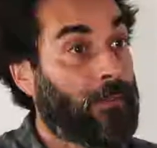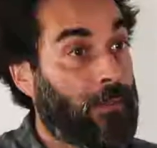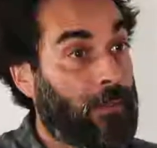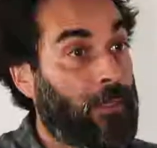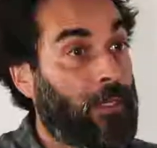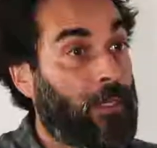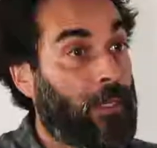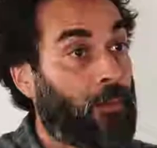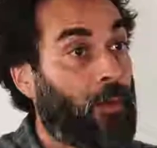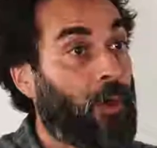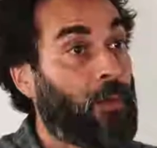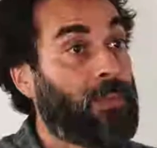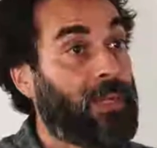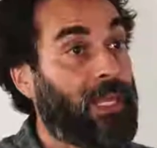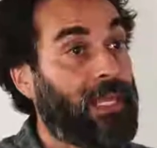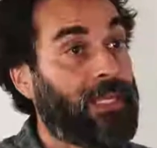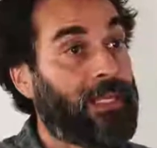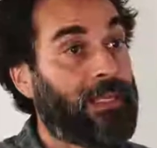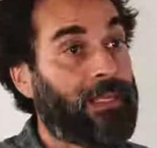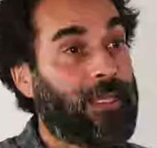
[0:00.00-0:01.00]
that you know our
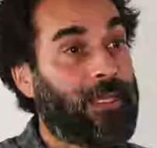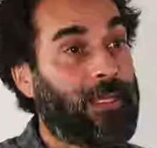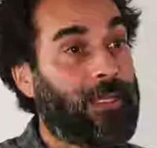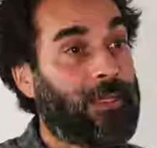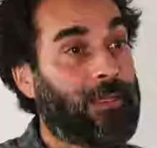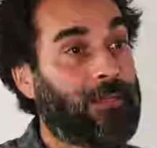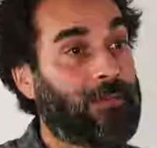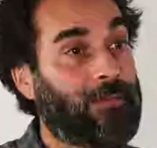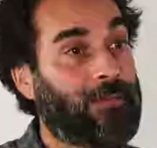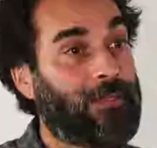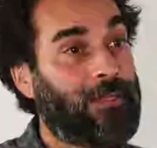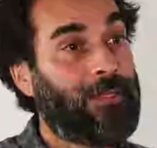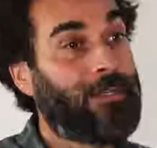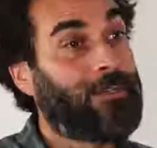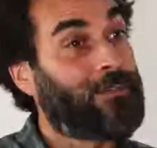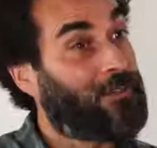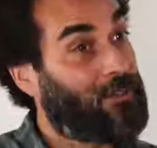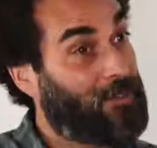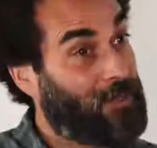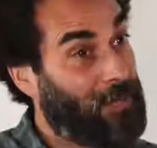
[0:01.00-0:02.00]
planet, the Earth
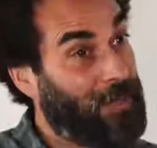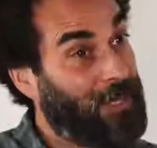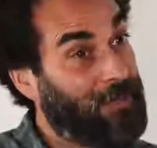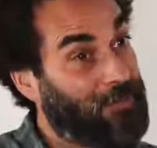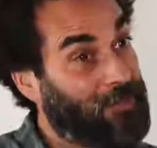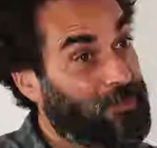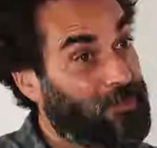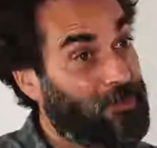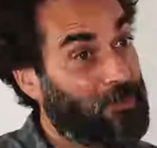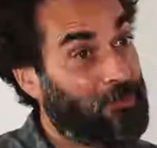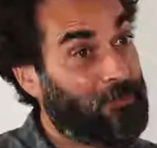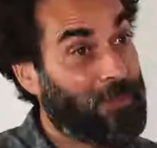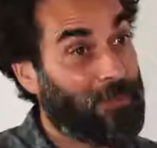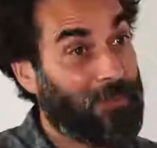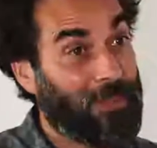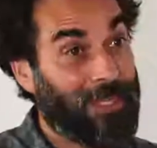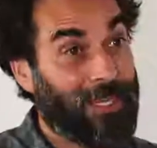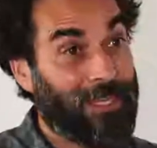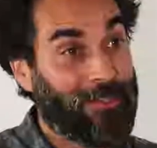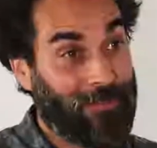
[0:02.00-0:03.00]
so there's a bit of a
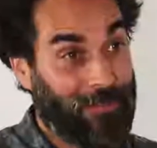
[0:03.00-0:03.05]
story with